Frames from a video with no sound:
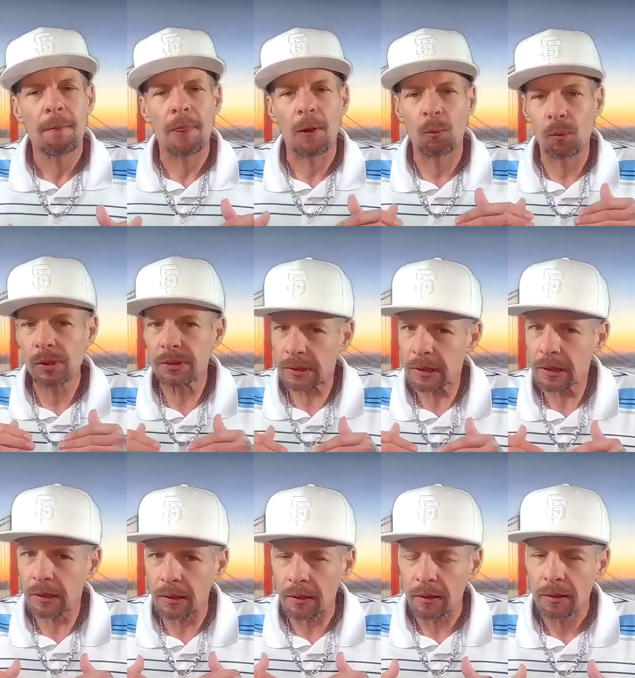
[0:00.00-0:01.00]
we're
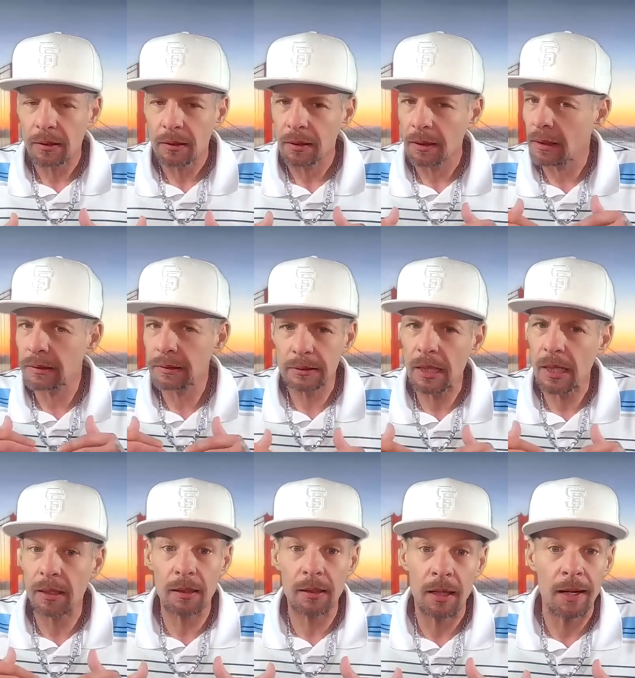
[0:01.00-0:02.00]
seeing it's not gonna